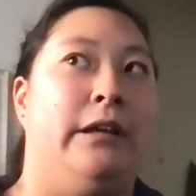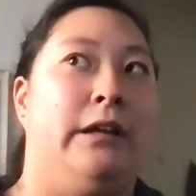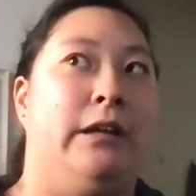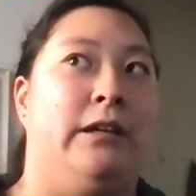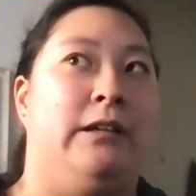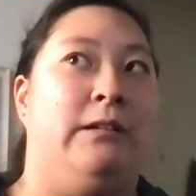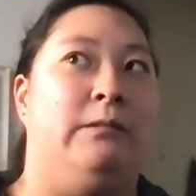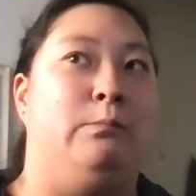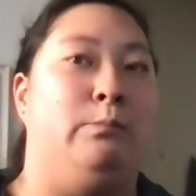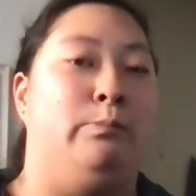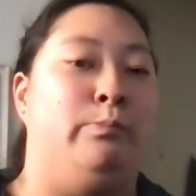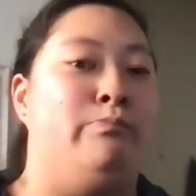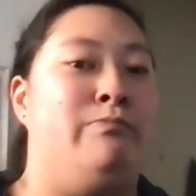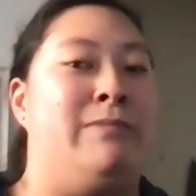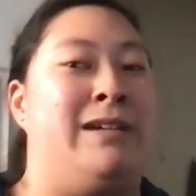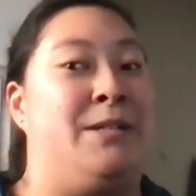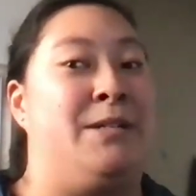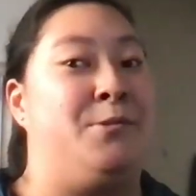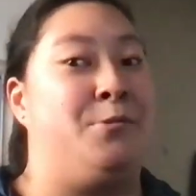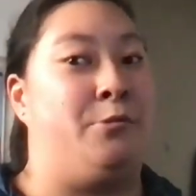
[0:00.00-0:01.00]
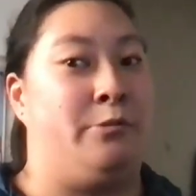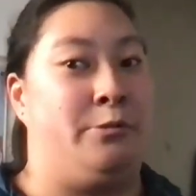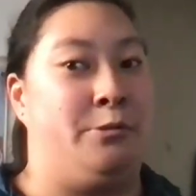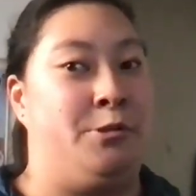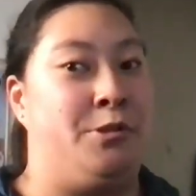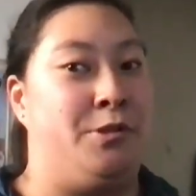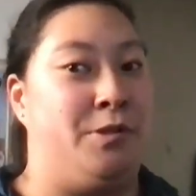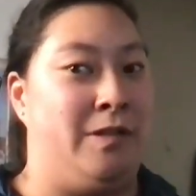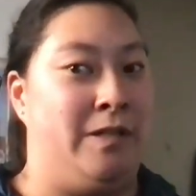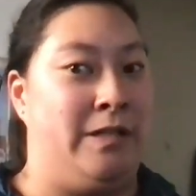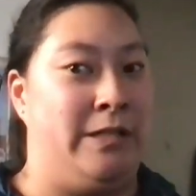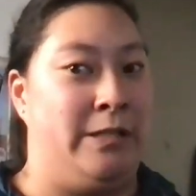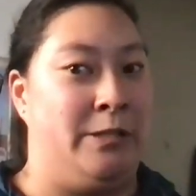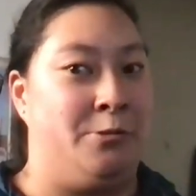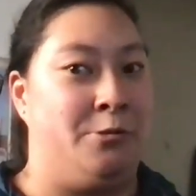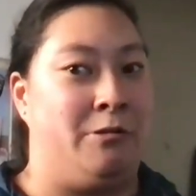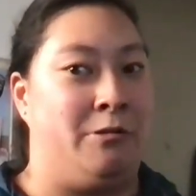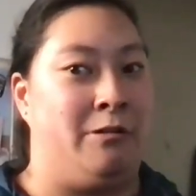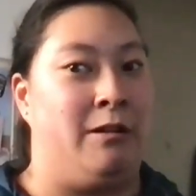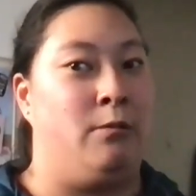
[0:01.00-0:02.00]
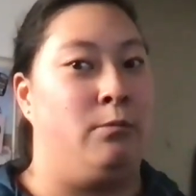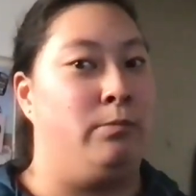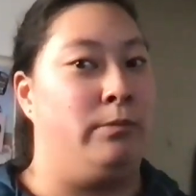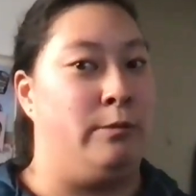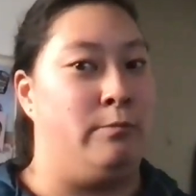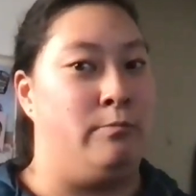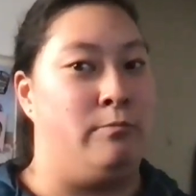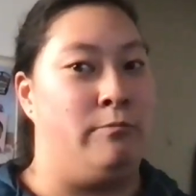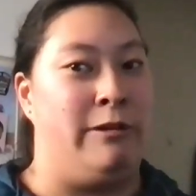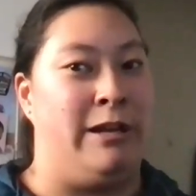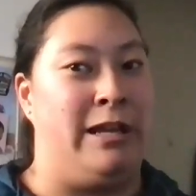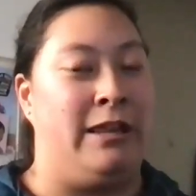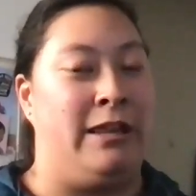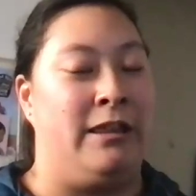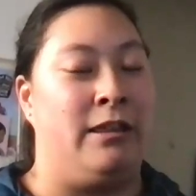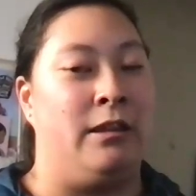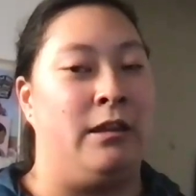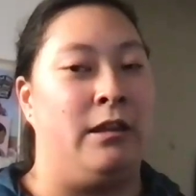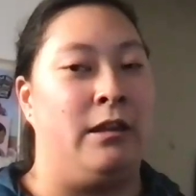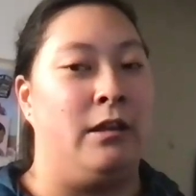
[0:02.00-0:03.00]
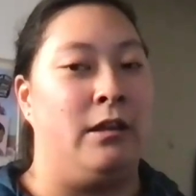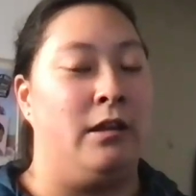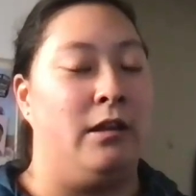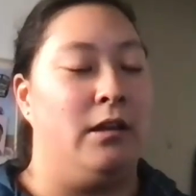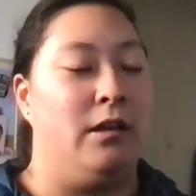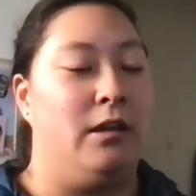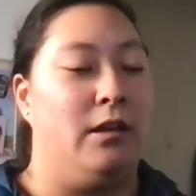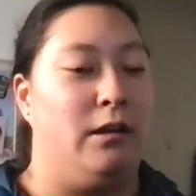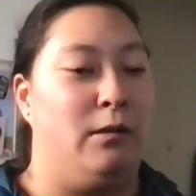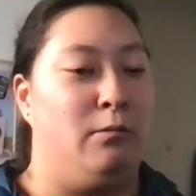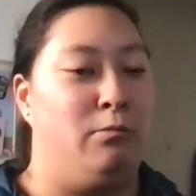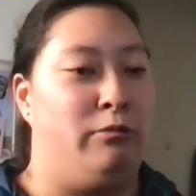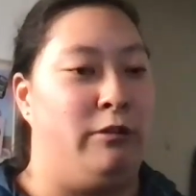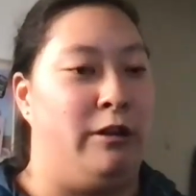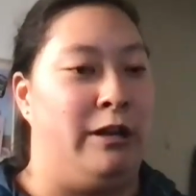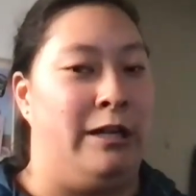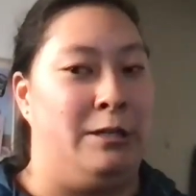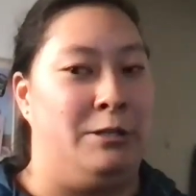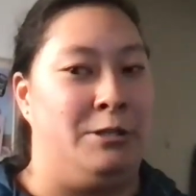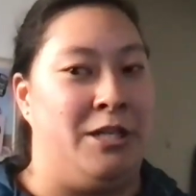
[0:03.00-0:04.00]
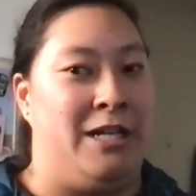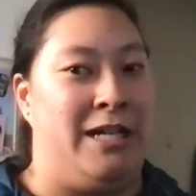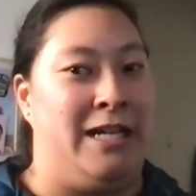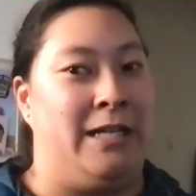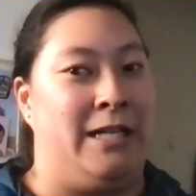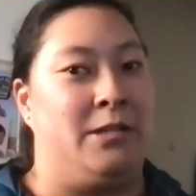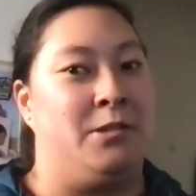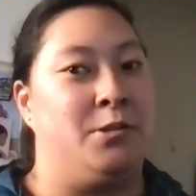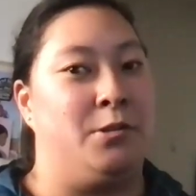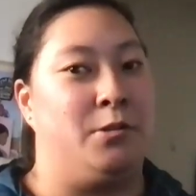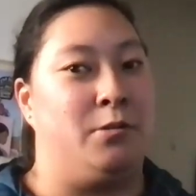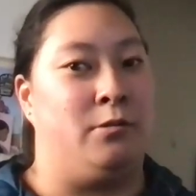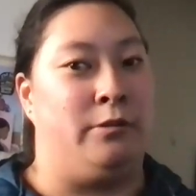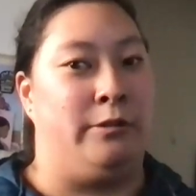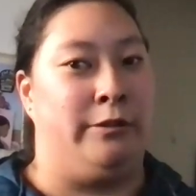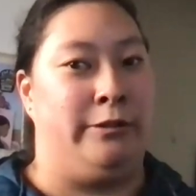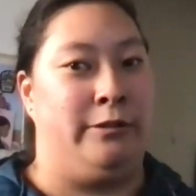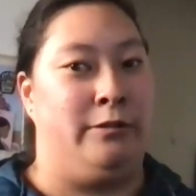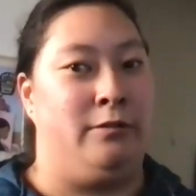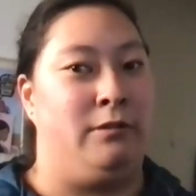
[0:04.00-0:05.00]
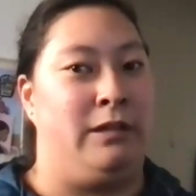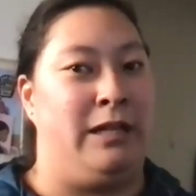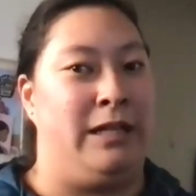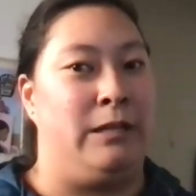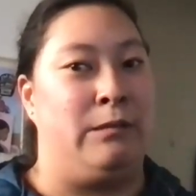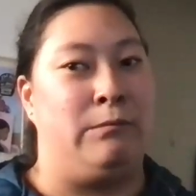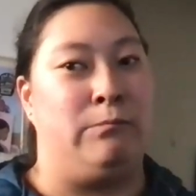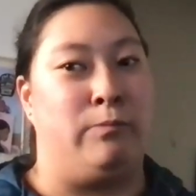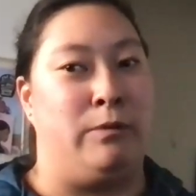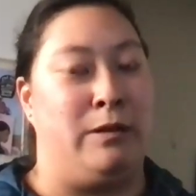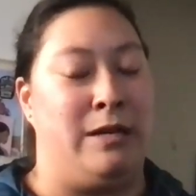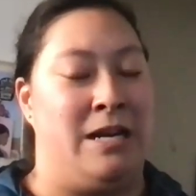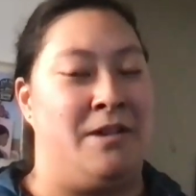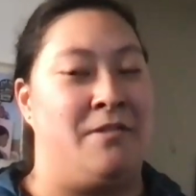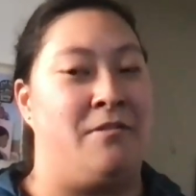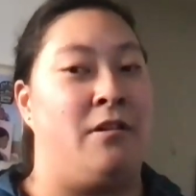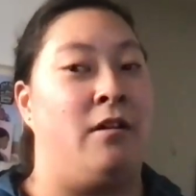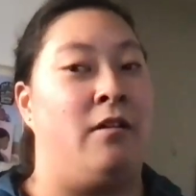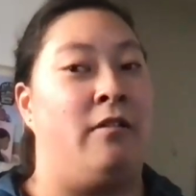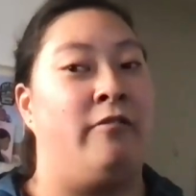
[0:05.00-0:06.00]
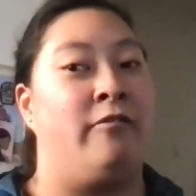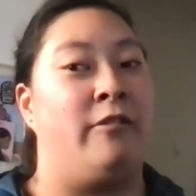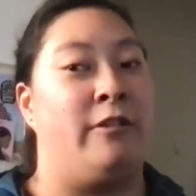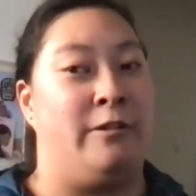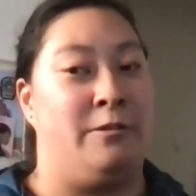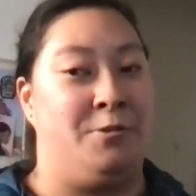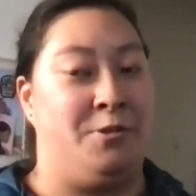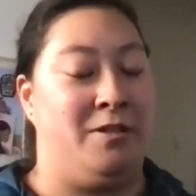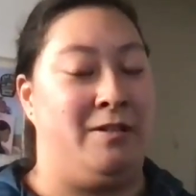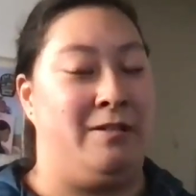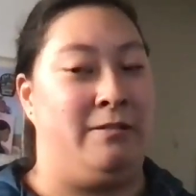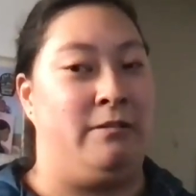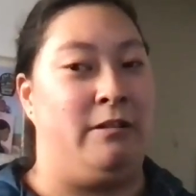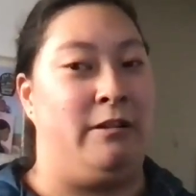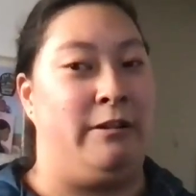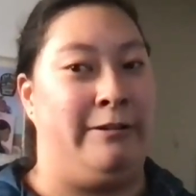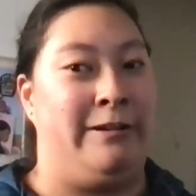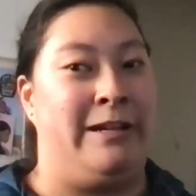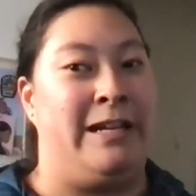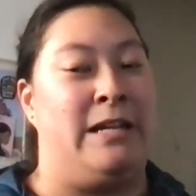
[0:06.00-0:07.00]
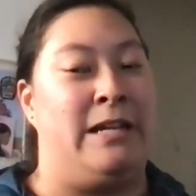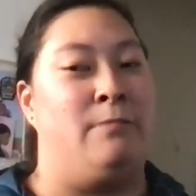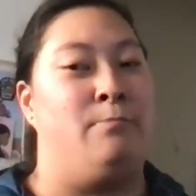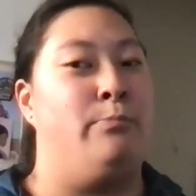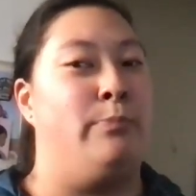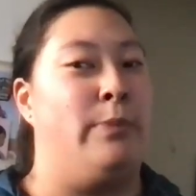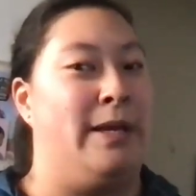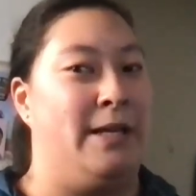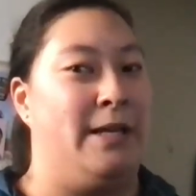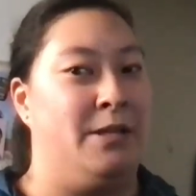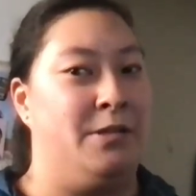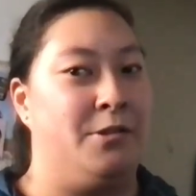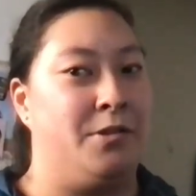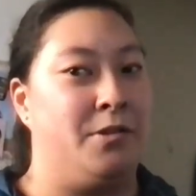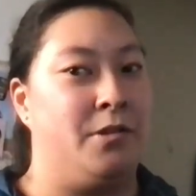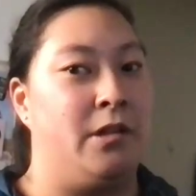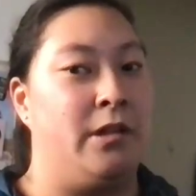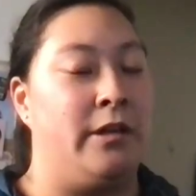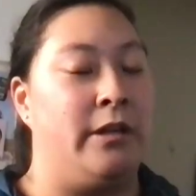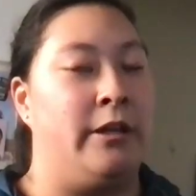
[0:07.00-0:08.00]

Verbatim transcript: um, mentor students or help them with project or like putting golf carts on our campus.